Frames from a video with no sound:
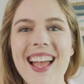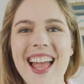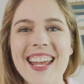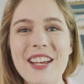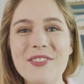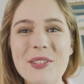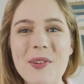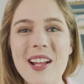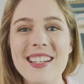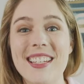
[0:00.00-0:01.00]
Hey
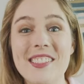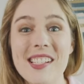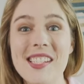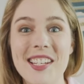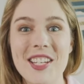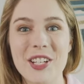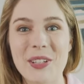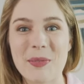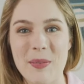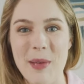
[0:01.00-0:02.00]
everyone, Elissa
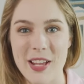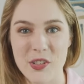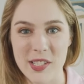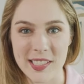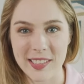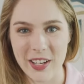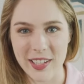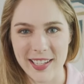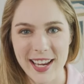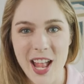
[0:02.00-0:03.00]
here with Mattress
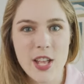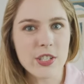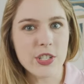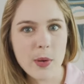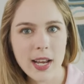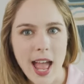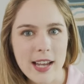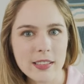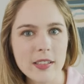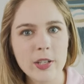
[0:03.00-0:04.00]
Clarity. Do you want to
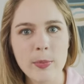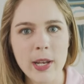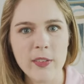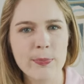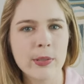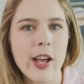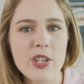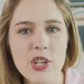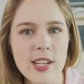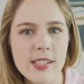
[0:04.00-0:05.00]
add a little bit of
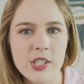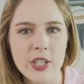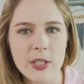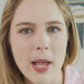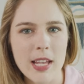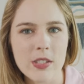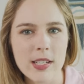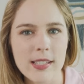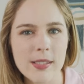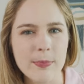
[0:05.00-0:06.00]
plushness to your
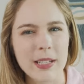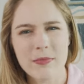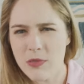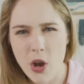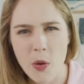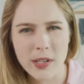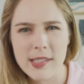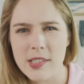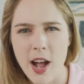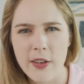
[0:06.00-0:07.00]
mattress but don't want
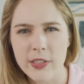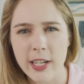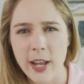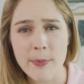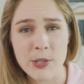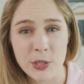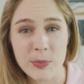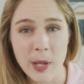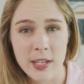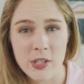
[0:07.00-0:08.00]
to soften it up
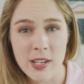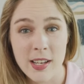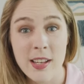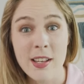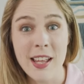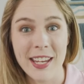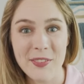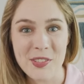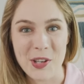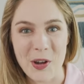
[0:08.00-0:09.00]
too much?
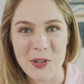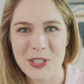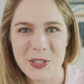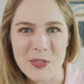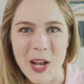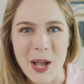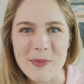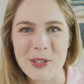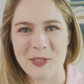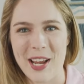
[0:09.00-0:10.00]
If so, you've
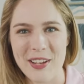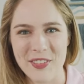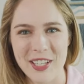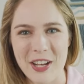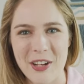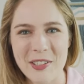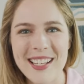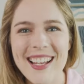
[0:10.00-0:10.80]
come to the right video.